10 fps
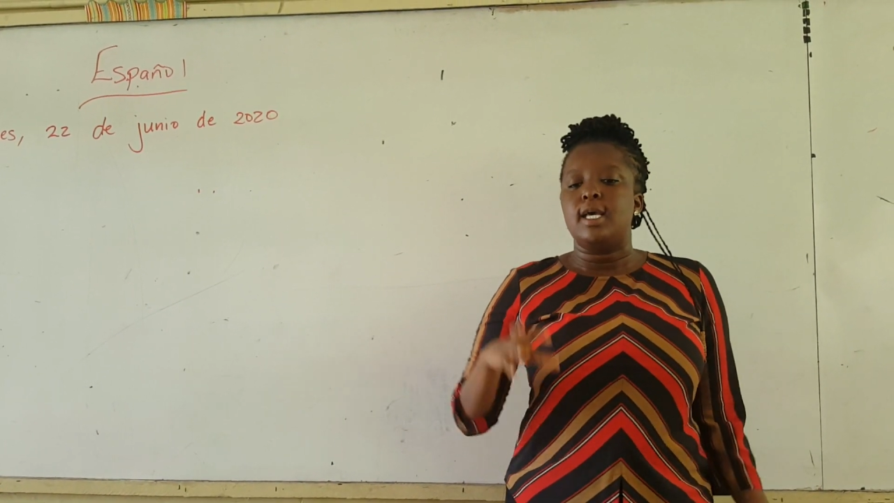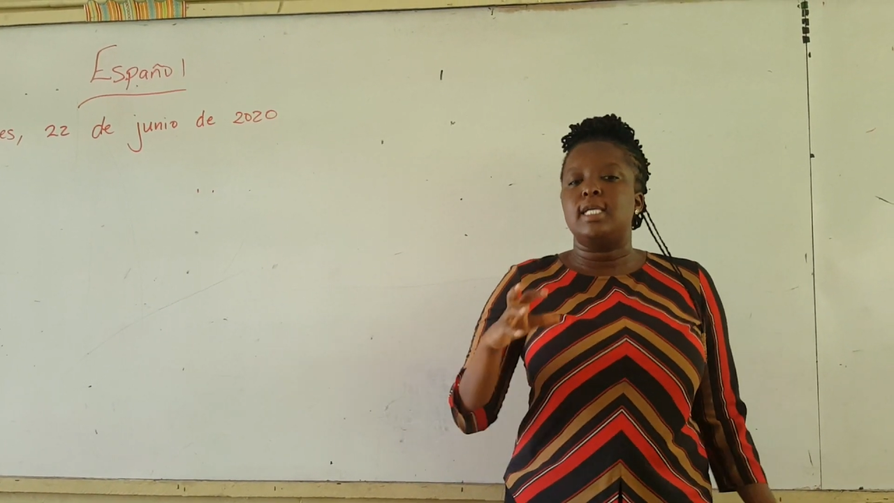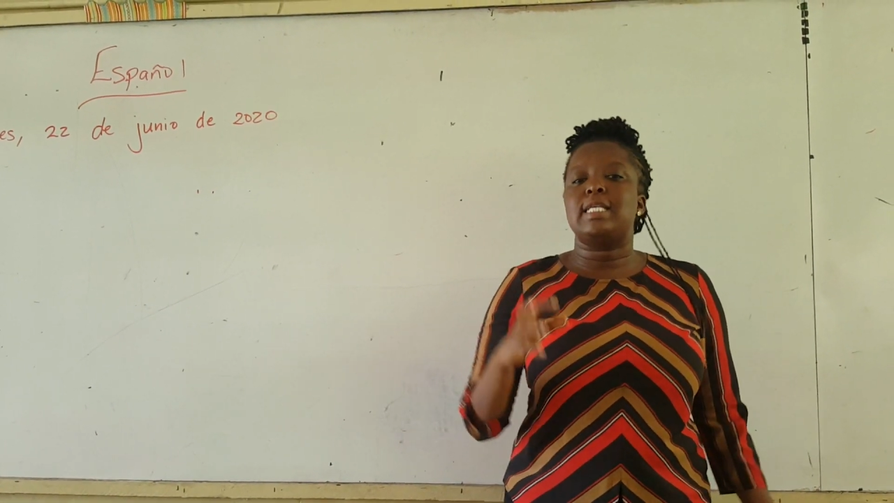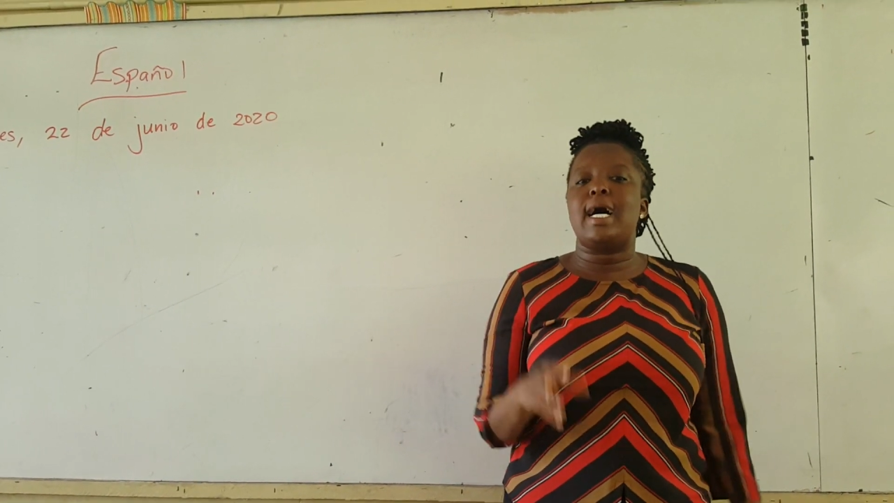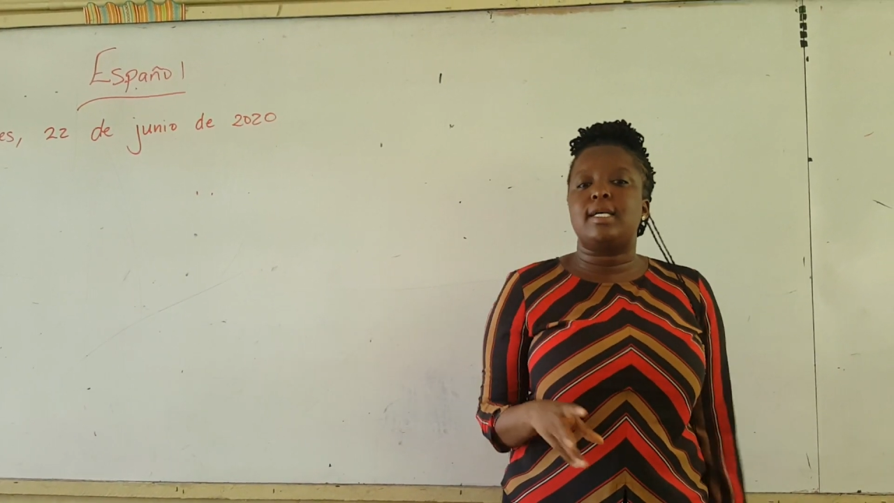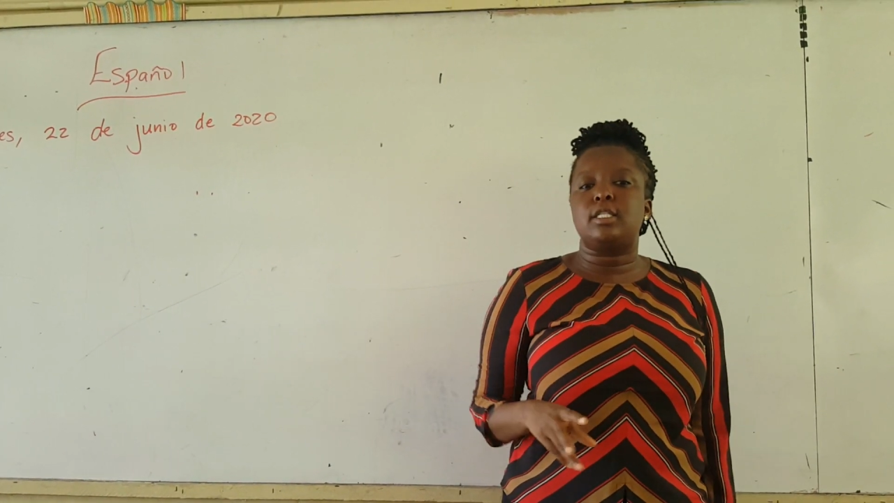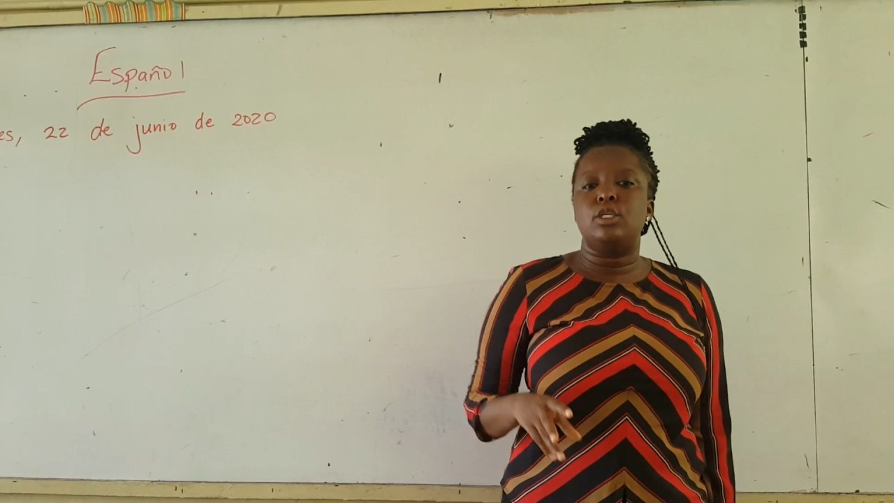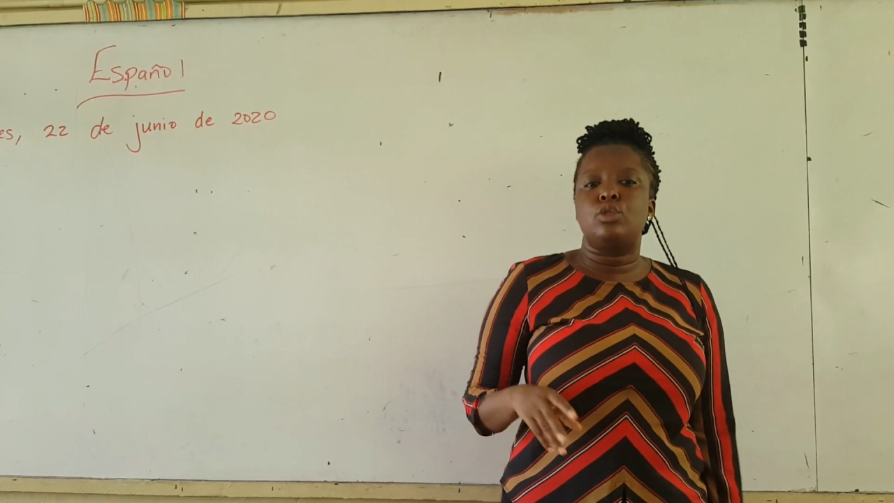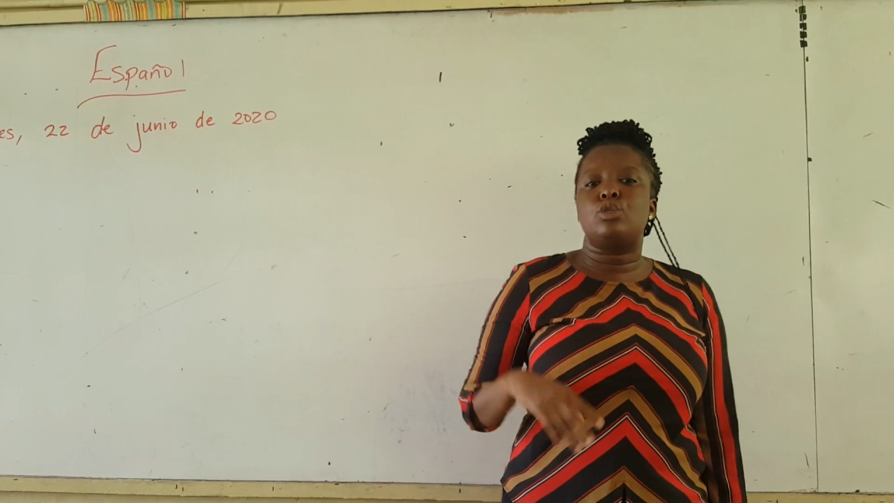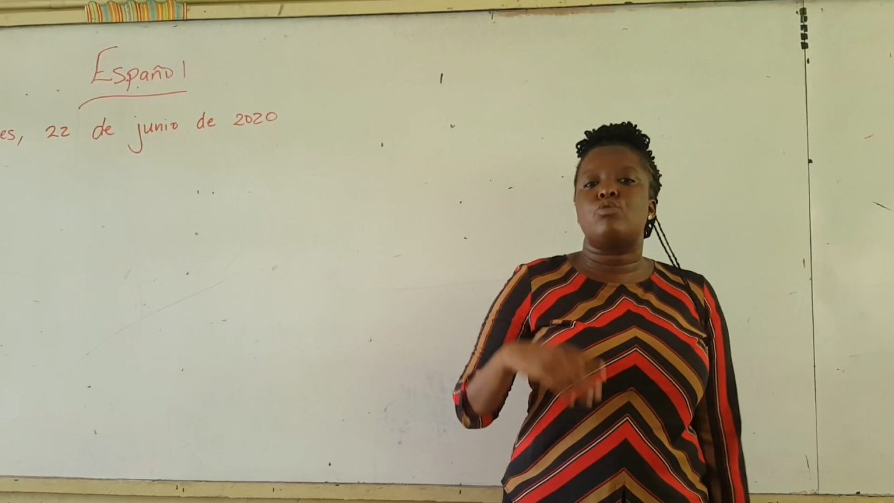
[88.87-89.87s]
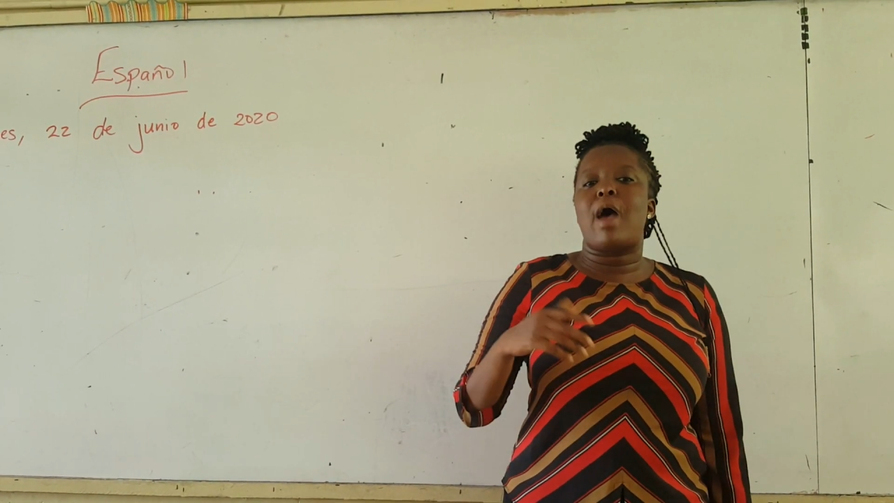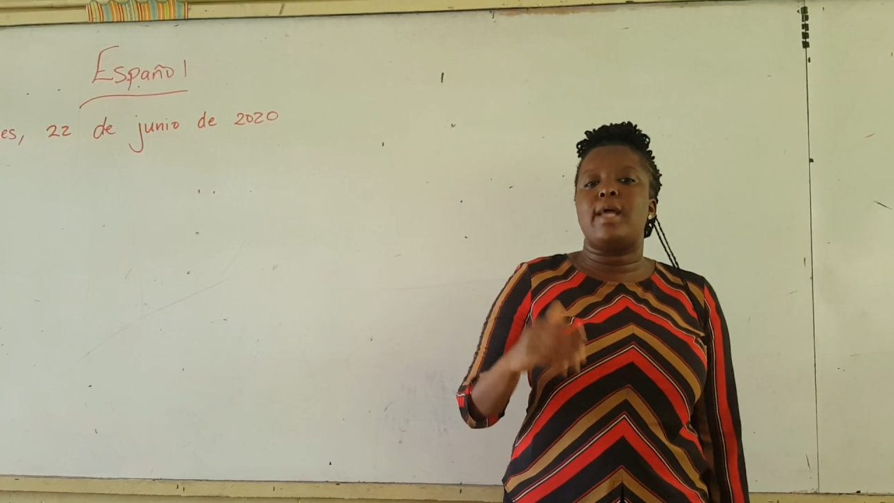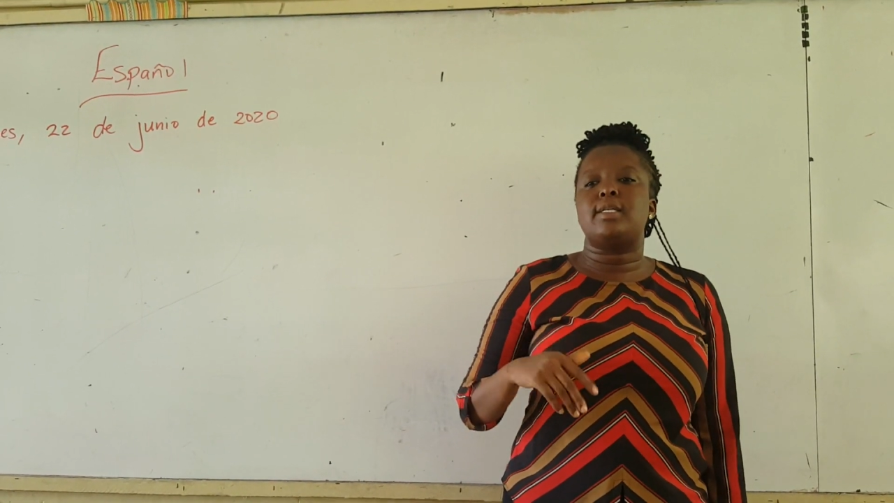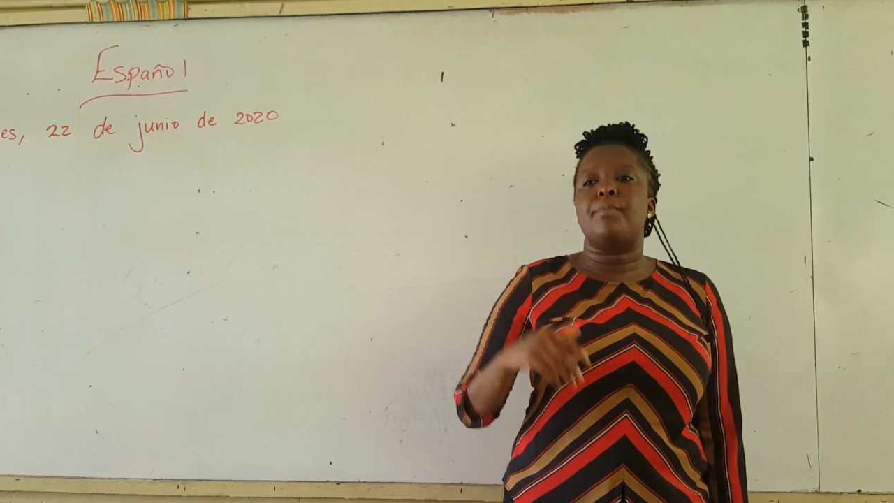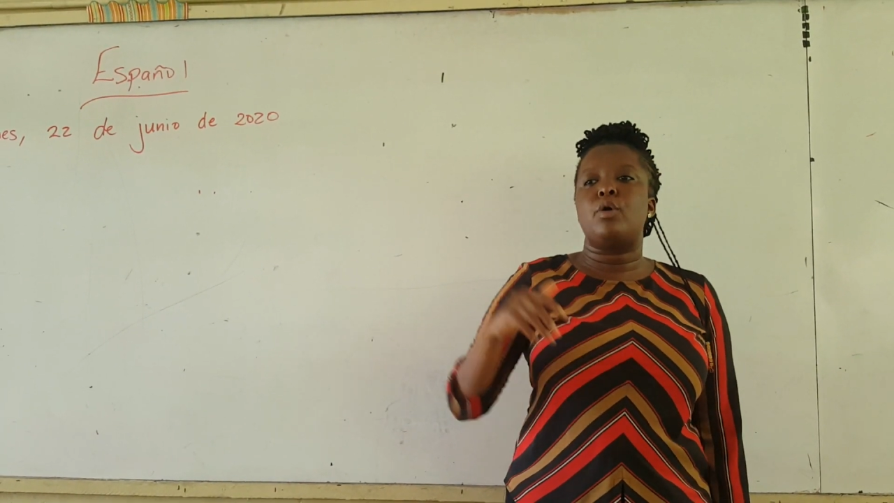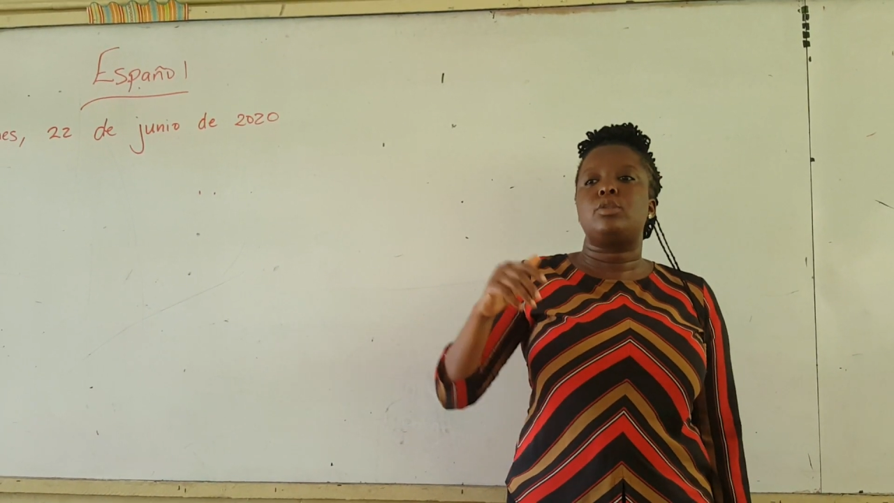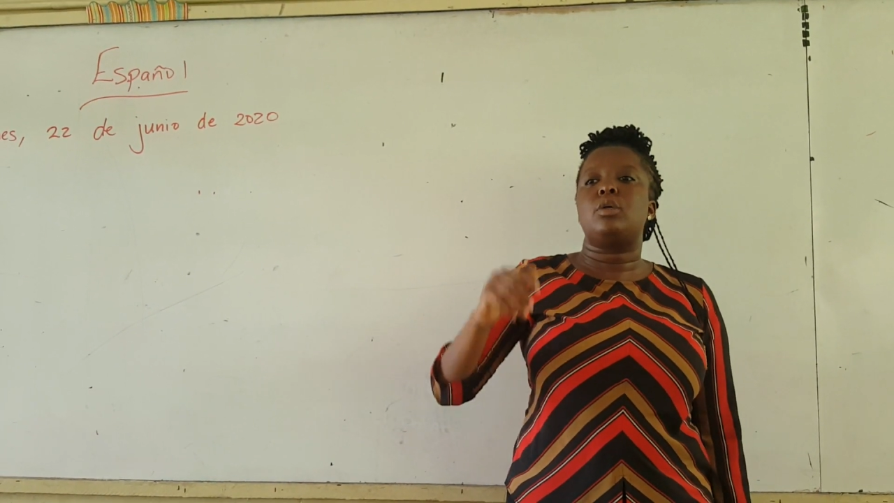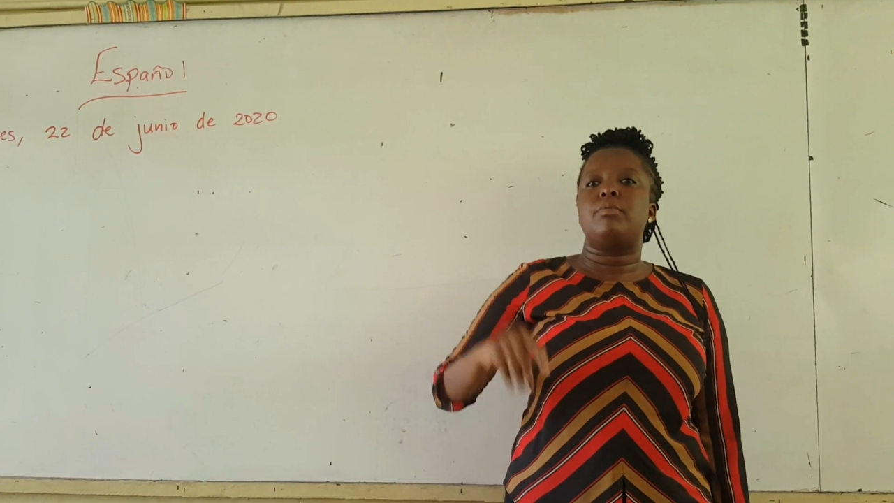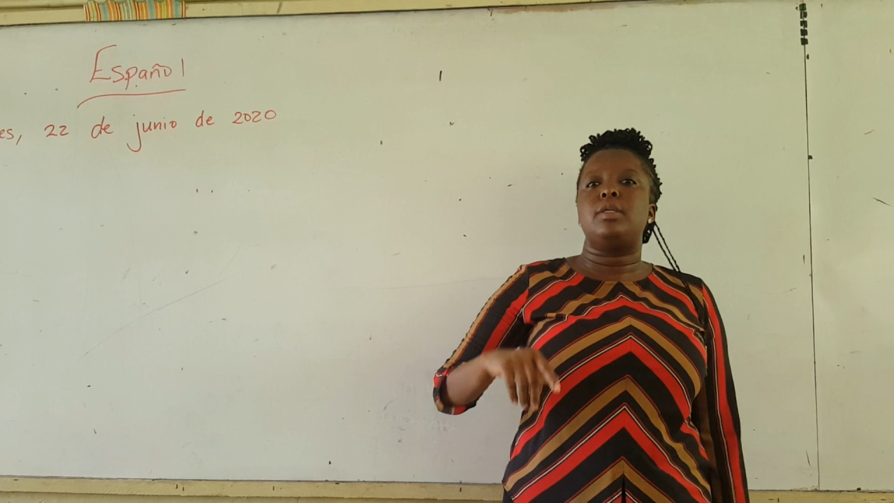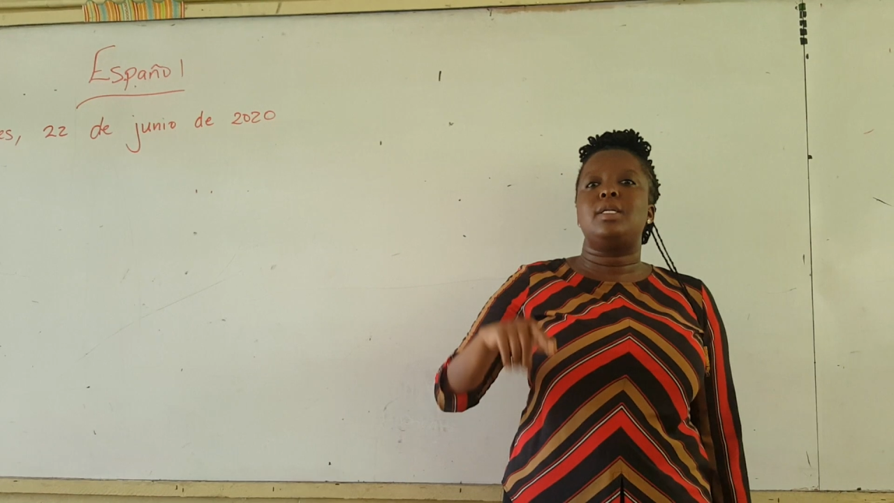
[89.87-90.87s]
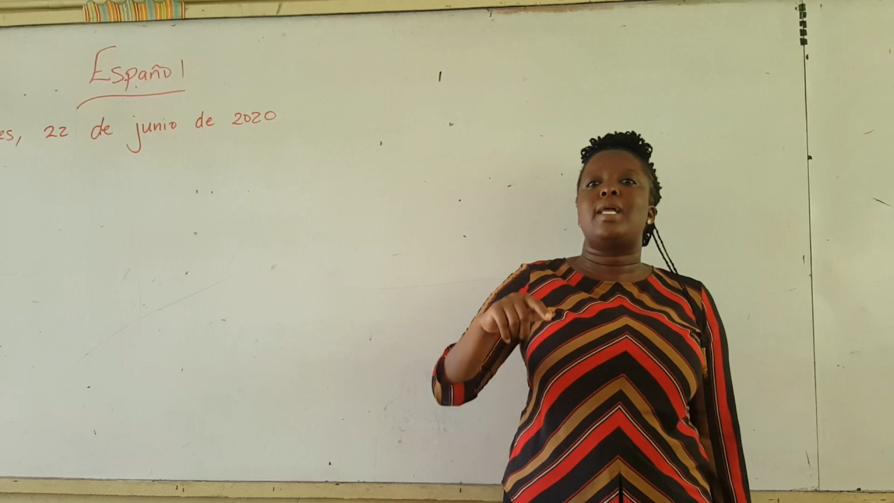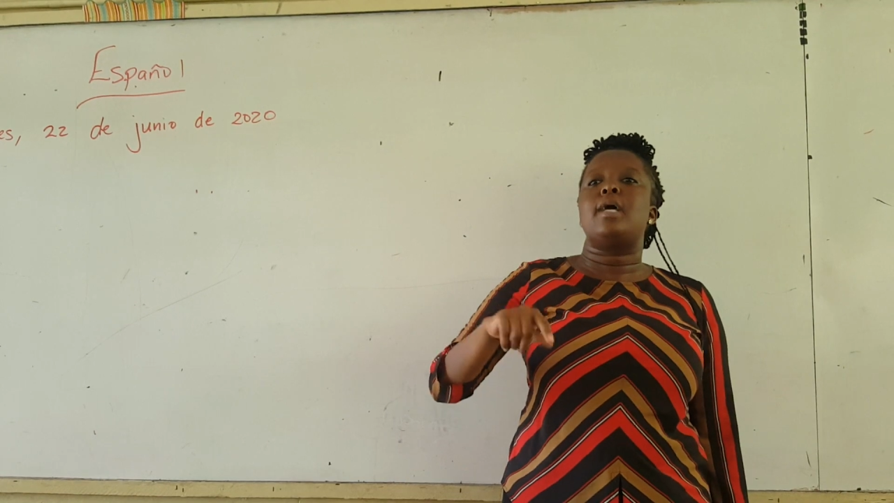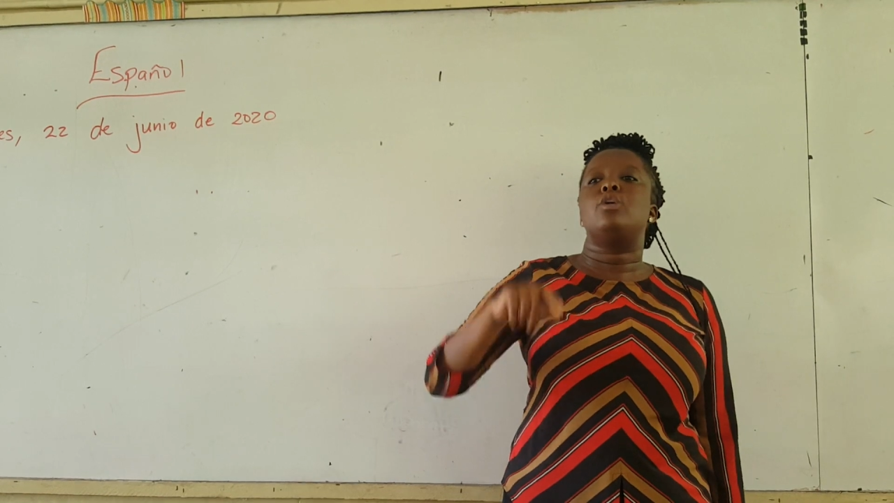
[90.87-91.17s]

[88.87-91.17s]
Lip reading: is asking you to write about something that